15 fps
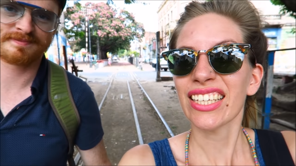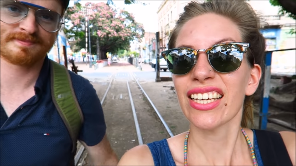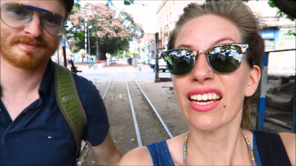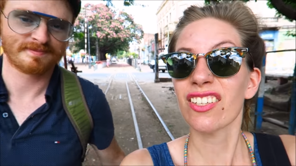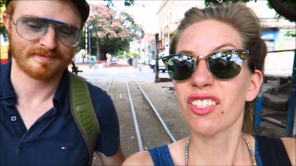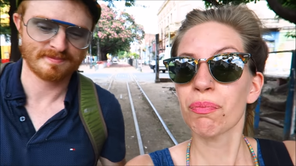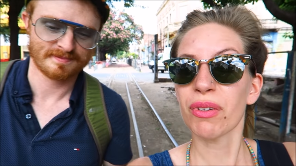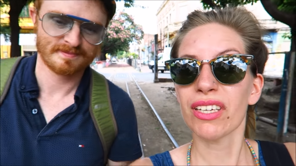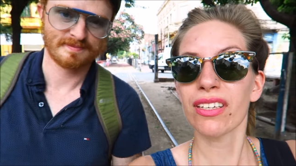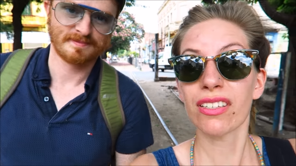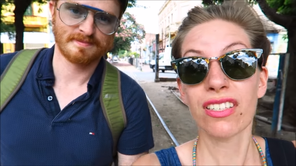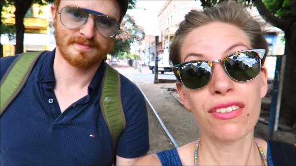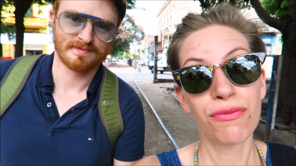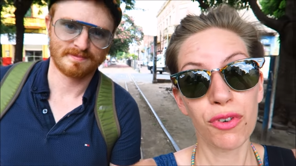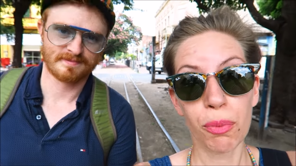Speaker 1: Yes, because
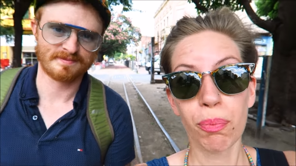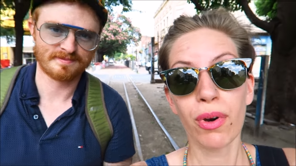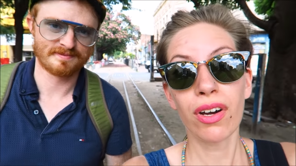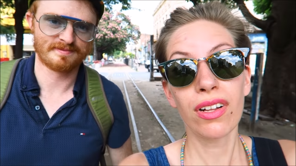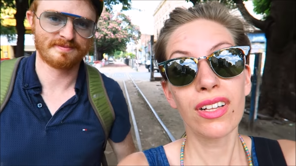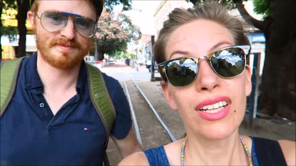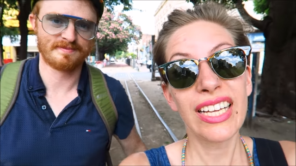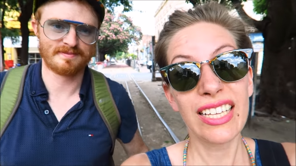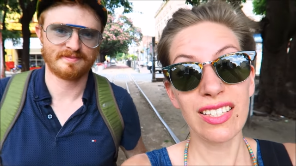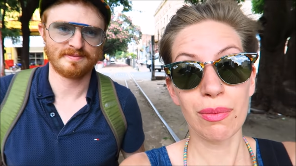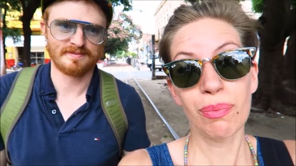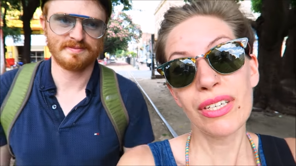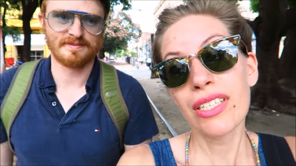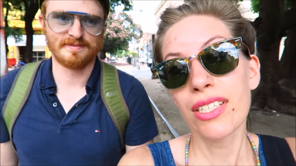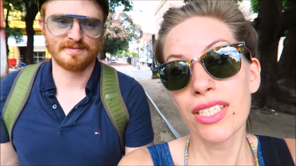football is a
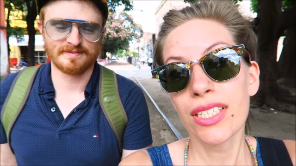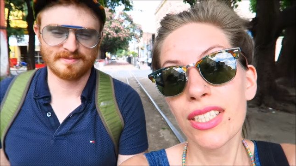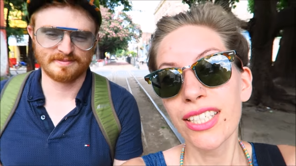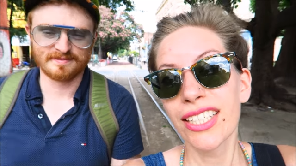big deal